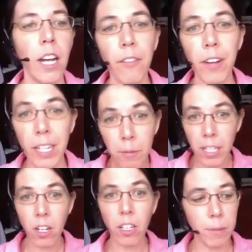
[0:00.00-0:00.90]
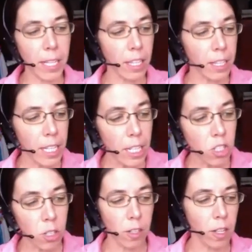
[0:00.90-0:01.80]
If I need my dog to be on the leash
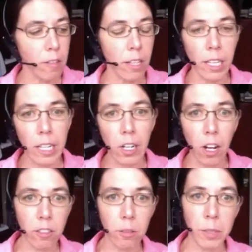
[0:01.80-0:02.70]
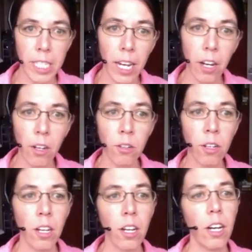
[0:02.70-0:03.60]
so they're less likely to knock someone
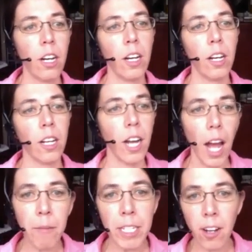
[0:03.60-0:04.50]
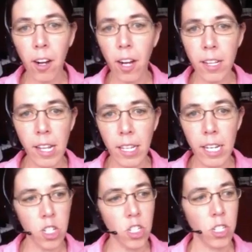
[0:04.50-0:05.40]
down, I'm going to have my dog on the
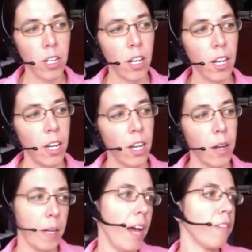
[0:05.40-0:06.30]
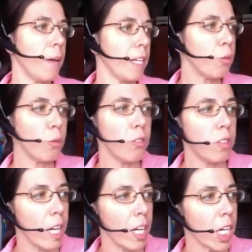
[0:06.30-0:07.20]
leash. I'm going to have my tools
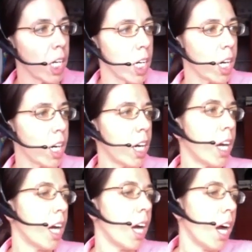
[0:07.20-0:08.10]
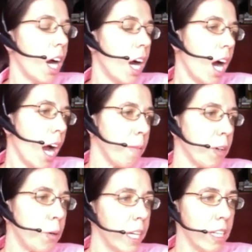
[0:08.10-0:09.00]
there. I'm
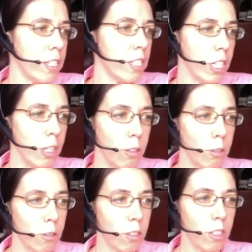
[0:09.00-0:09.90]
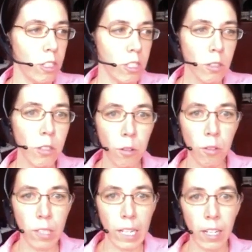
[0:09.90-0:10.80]
going to do
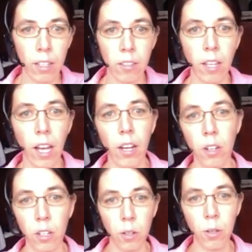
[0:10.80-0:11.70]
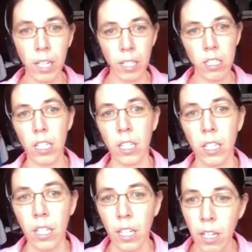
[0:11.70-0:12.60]
those things that are going
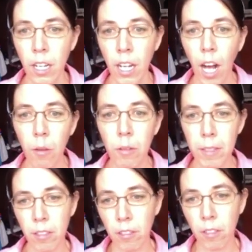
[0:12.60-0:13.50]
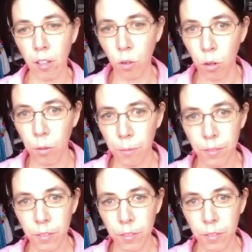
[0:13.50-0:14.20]
to help me be successful.